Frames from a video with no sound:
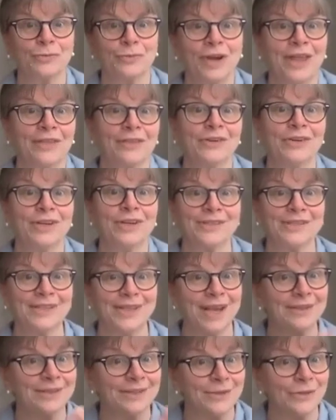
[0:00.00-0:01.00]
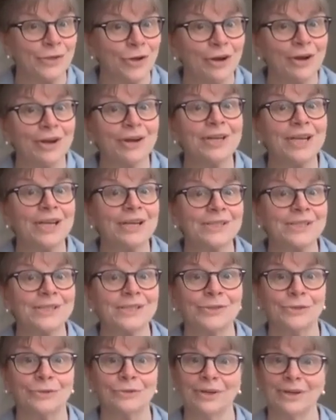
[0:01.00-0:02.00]
whether it's as an
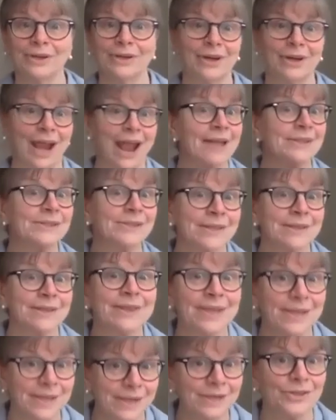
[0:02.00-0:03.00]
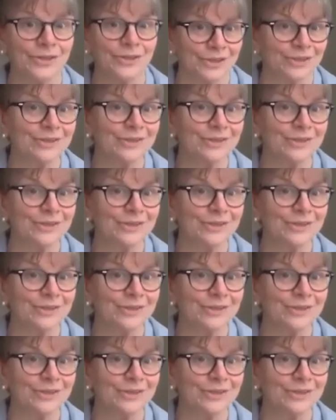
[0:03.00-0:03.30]
artist or as a theater.